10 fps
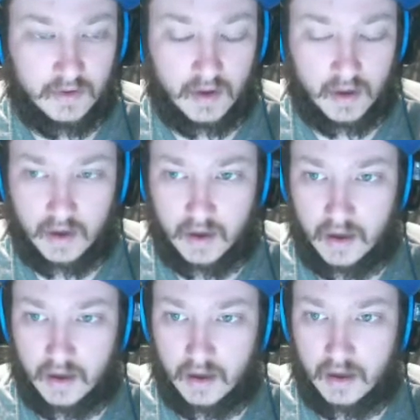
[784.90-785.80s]

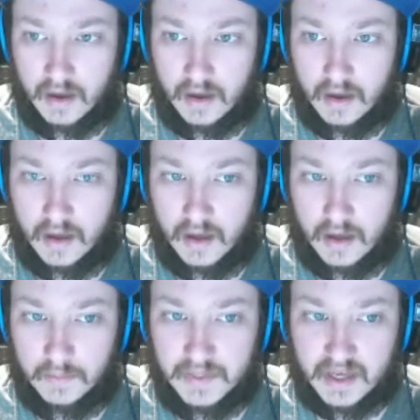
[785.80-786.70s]

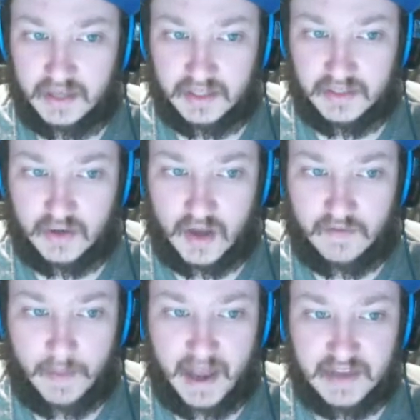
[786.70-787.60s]
Uh, because Last I don't resort.
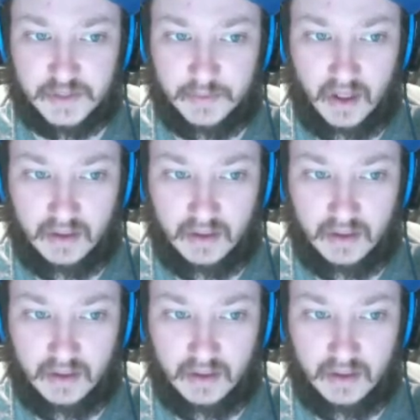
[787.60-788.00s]
have a Master Ball?